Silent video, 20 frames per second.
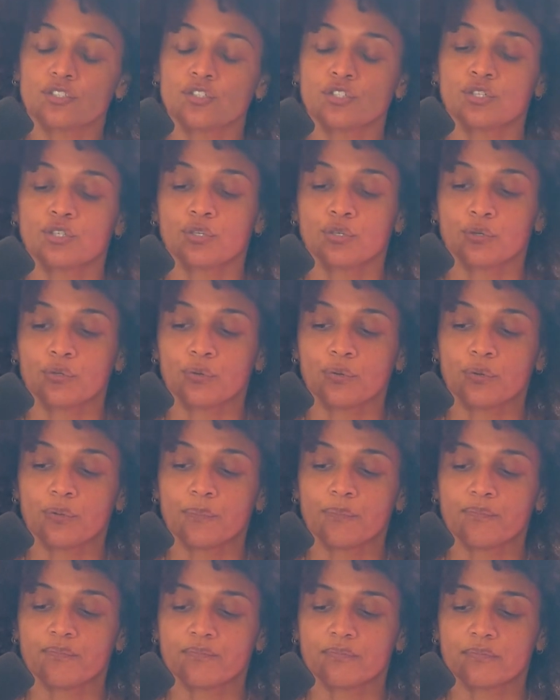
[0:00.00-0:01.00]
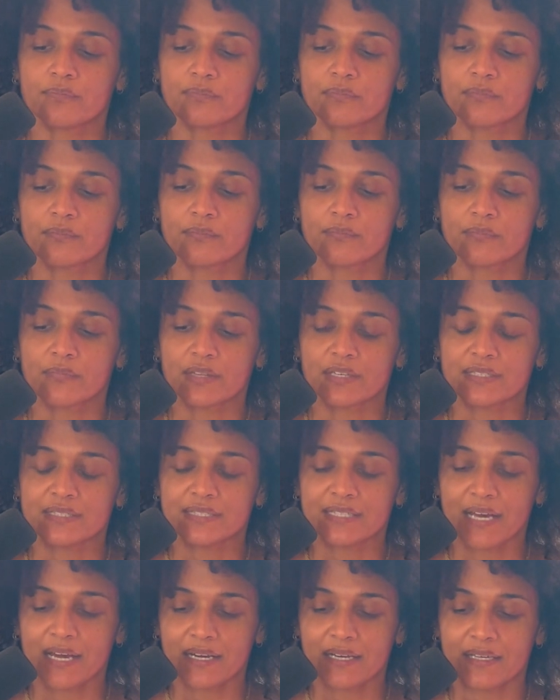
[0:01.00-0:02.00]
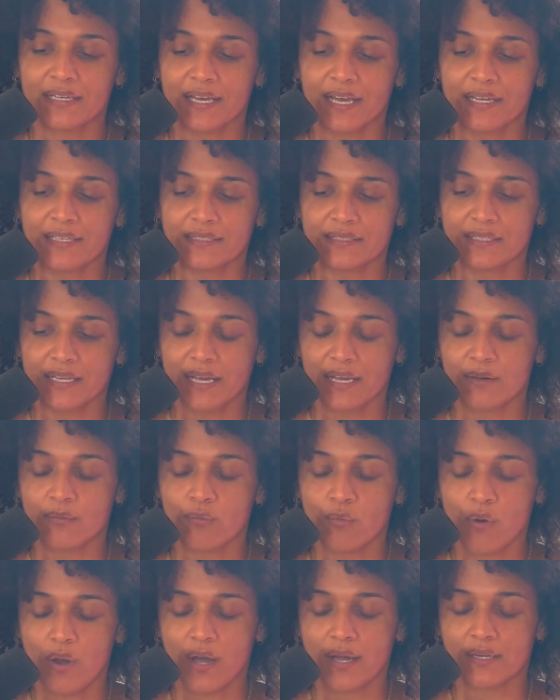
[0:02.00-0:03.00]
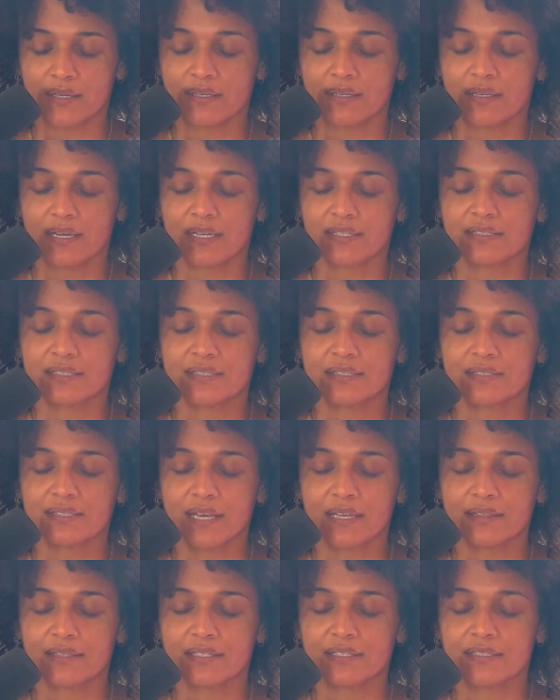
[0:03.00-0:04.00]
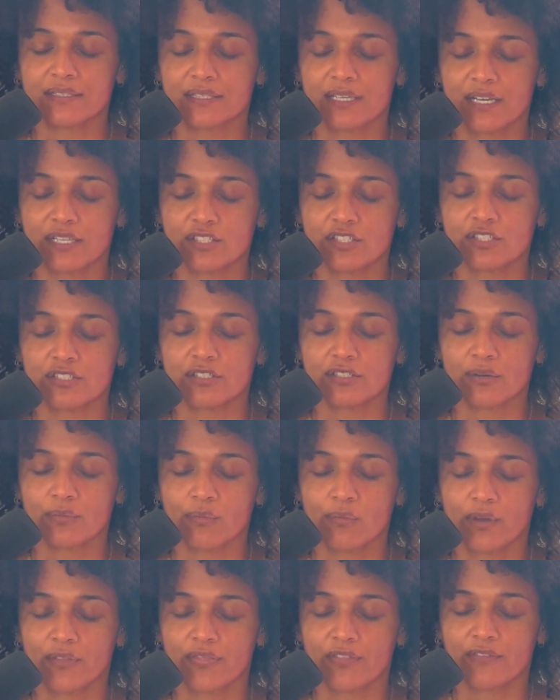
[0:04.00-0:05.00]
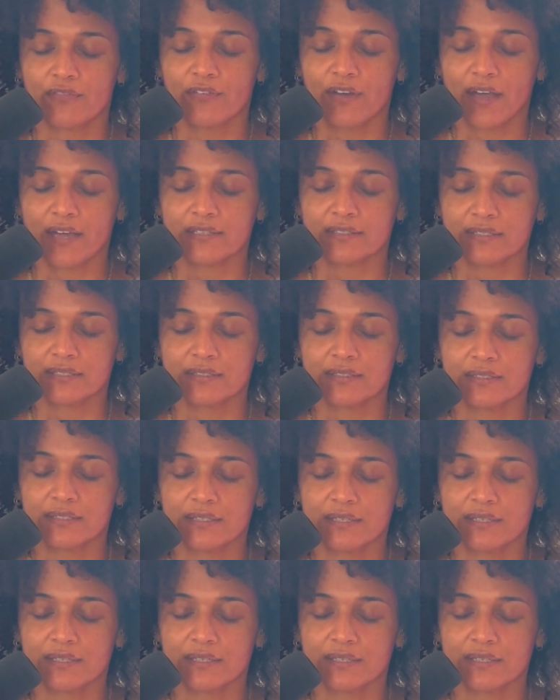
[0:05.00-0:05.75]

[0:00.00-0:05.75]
to dedicate day 1 and to set the intentions on what the fast